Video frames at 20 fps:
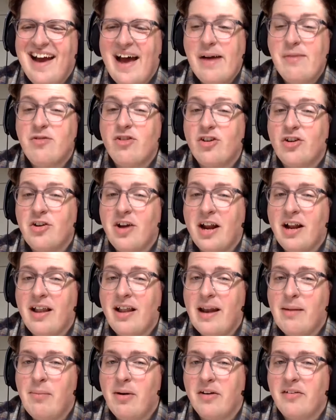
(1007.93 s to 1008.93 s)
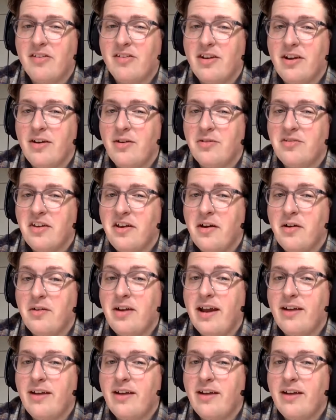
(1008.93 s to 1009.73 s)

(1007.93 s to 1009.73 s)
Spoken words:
I'm sure you got a lot of books too, so it